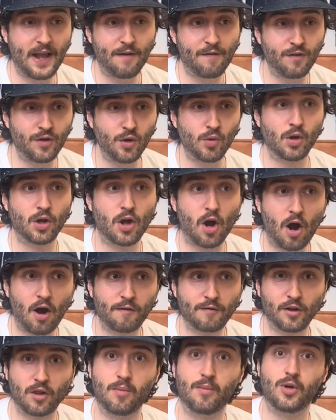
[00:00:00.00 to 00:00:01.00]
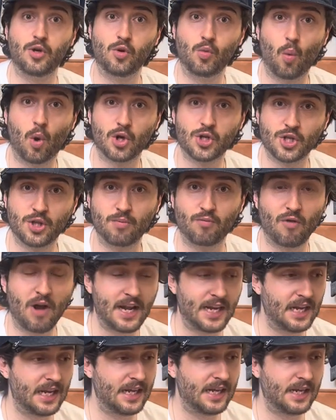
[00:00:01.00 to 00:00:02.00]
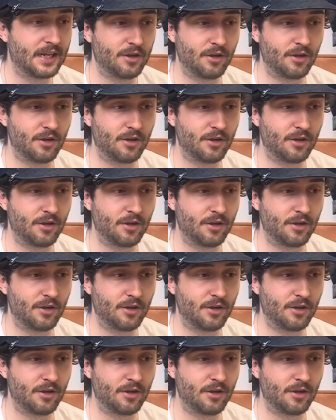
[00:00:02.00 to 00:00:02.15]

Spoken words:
if you look after them and you wash them regularly